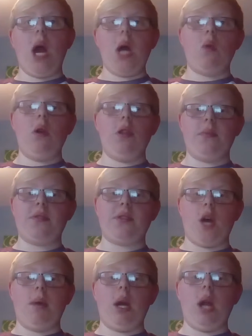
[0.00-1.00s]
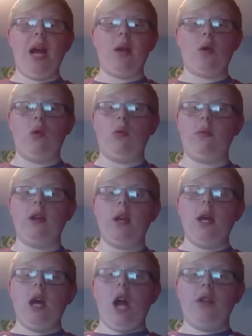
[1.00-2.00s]
I want them to stay up. I like Hull,
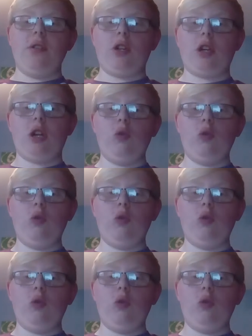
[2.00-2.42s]
and